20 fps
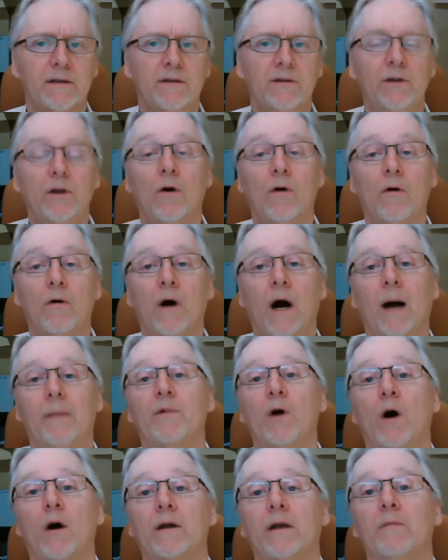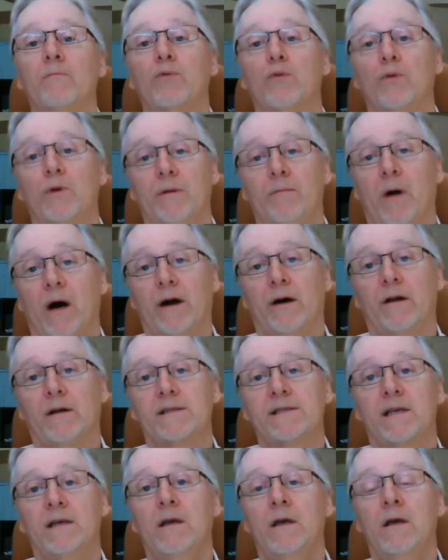No, I'm talking prebiotics.
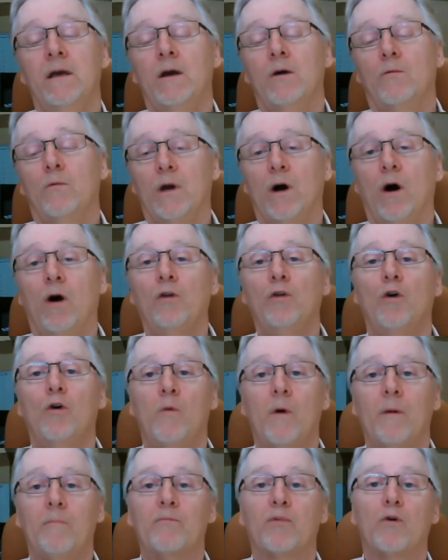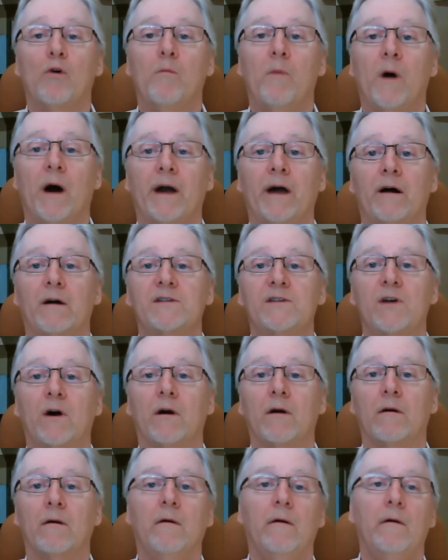We all know what probiotics
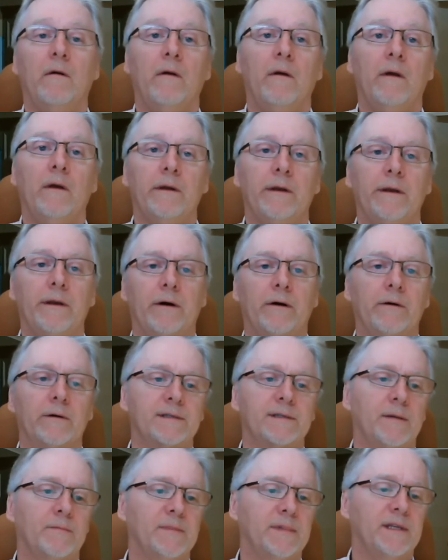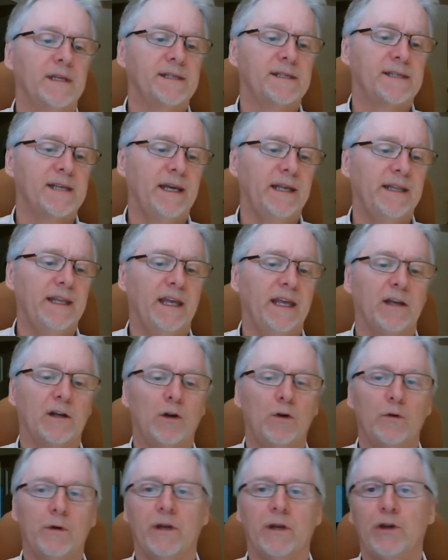are. They say they
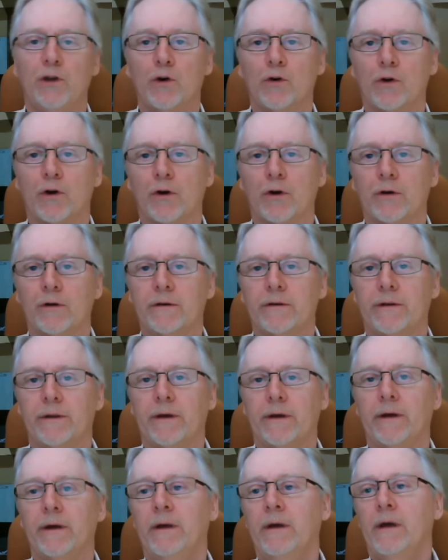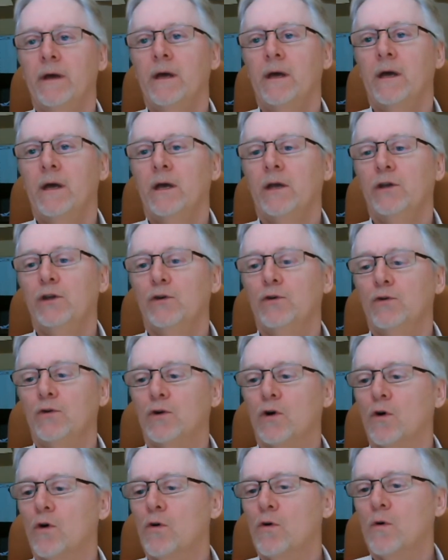include in yogurt. You
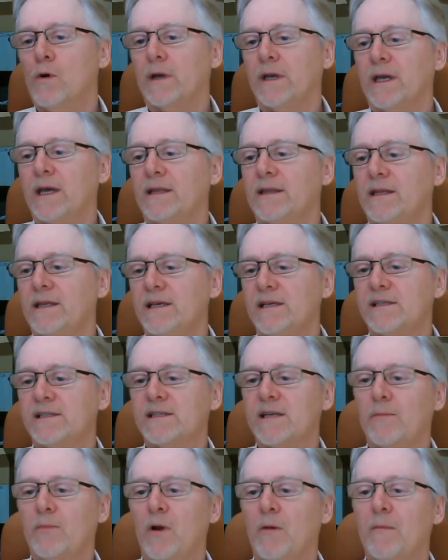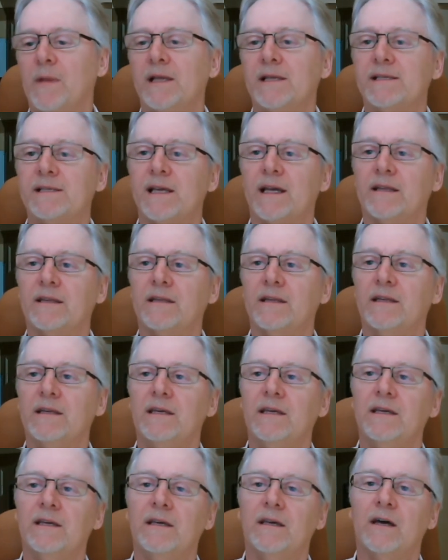go and get these supplements at
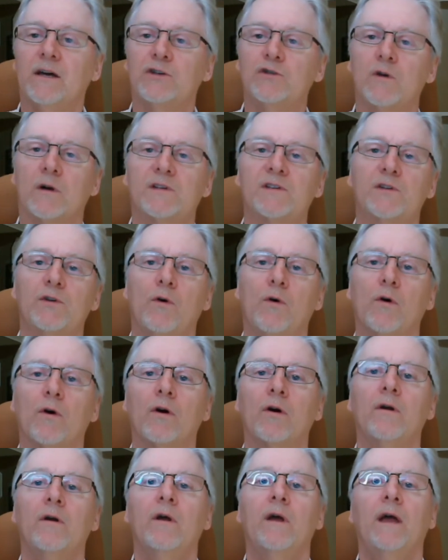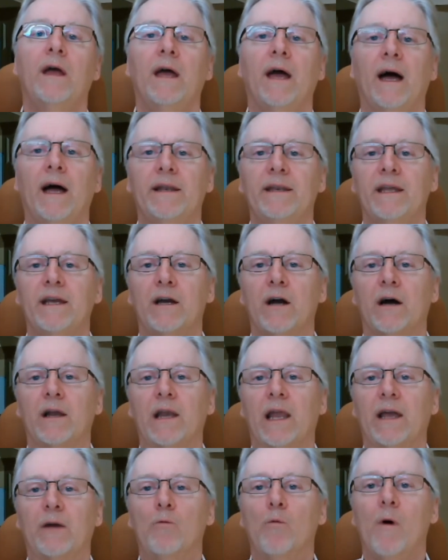the drugstore, and they got
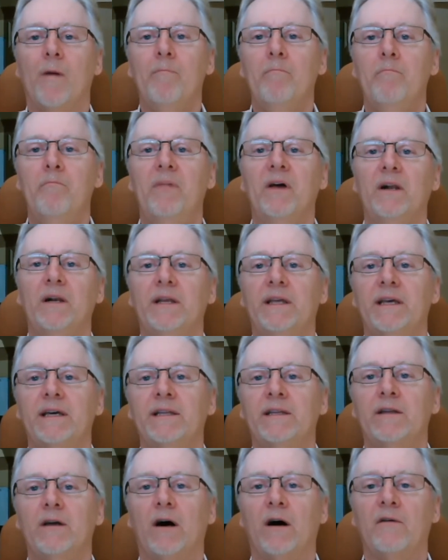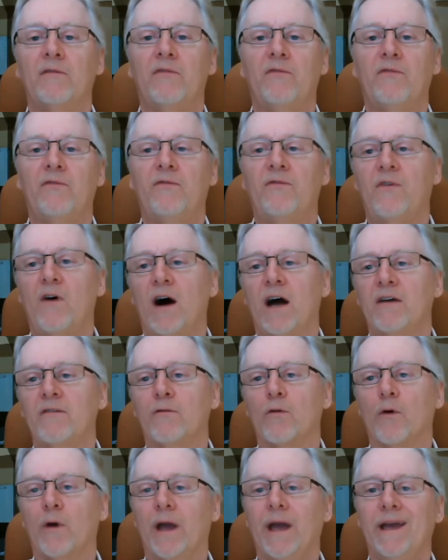like 1 billion of 5
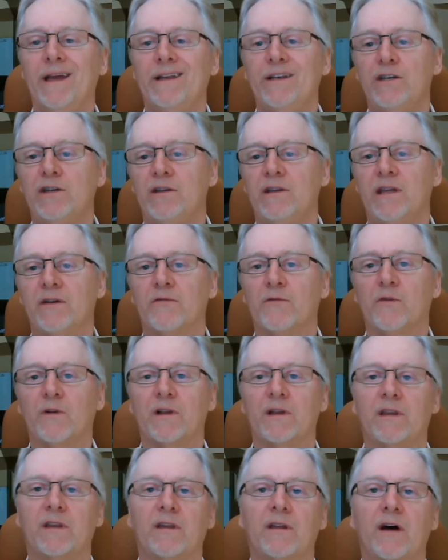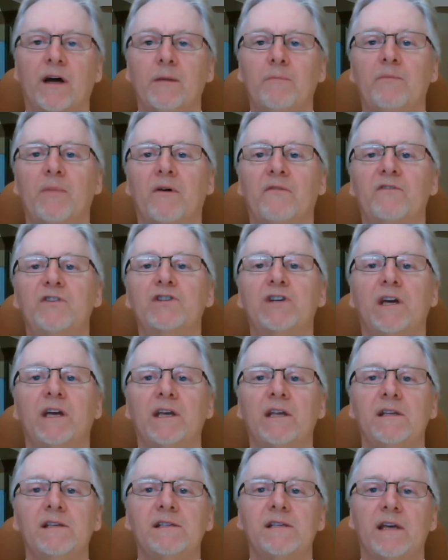or 8 different type of
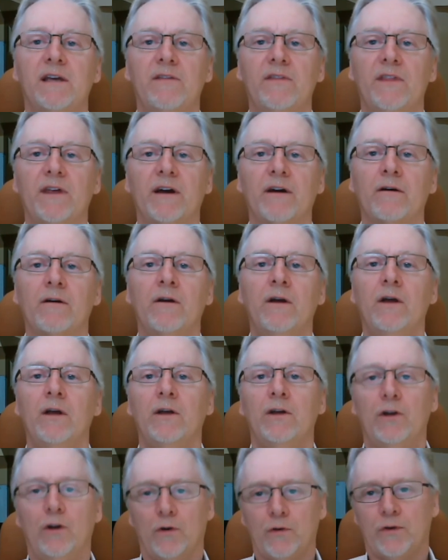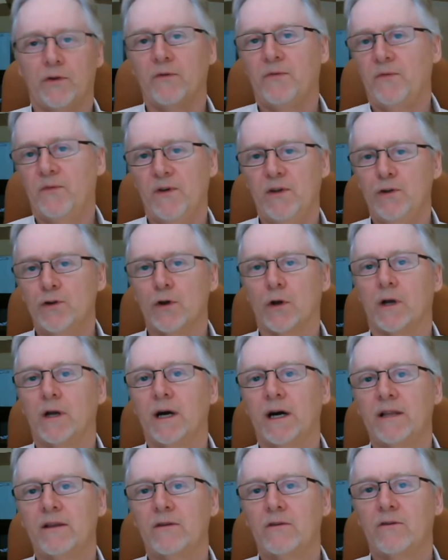chains in there, to feed your
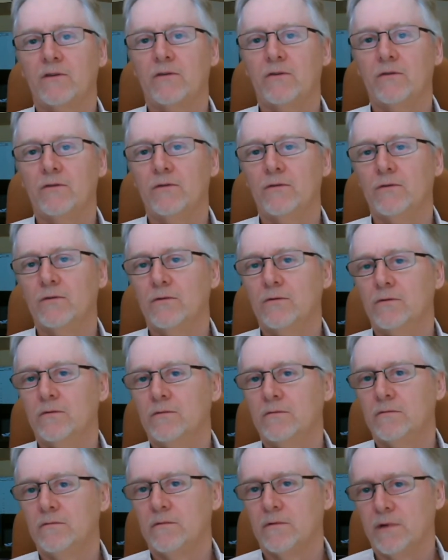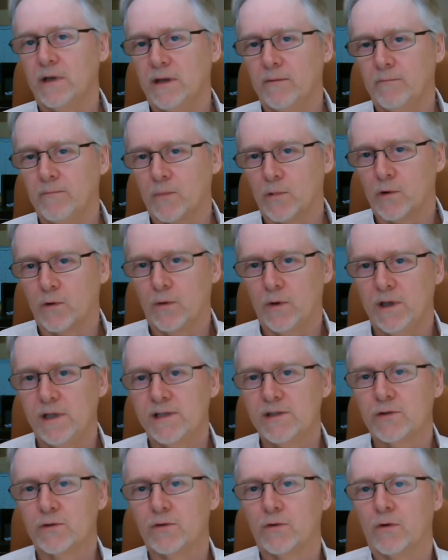gut, to
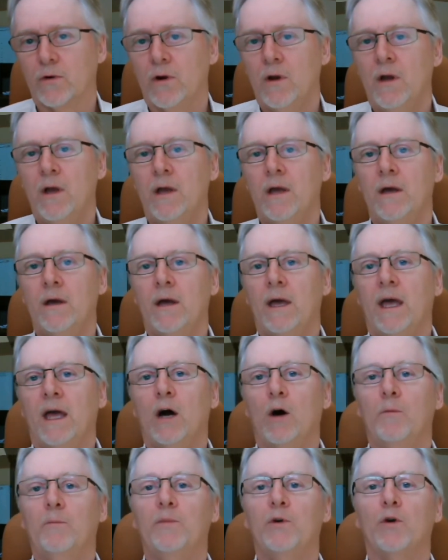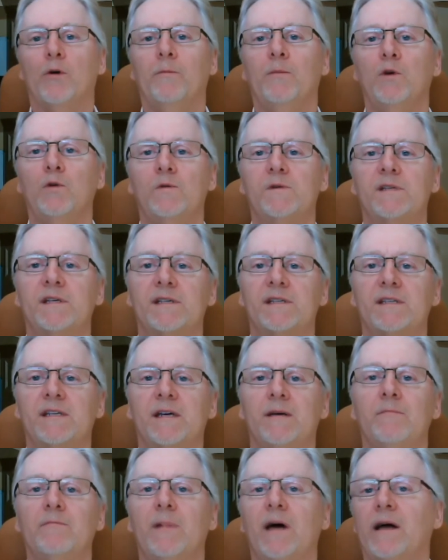increase or help your immune
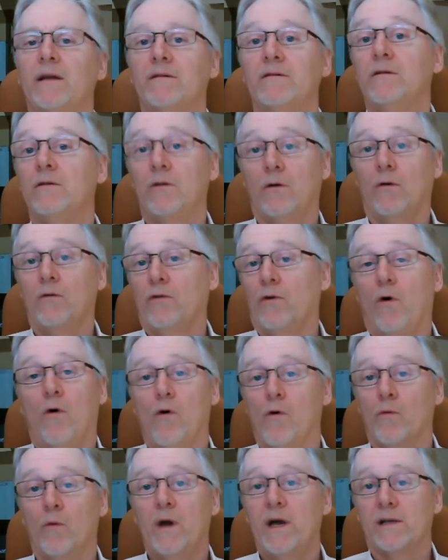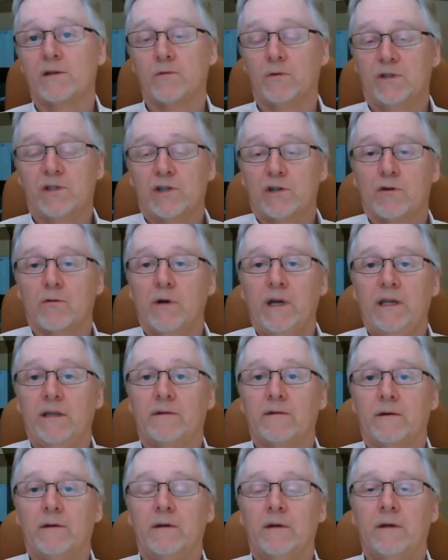system, and the whole rest, which is great.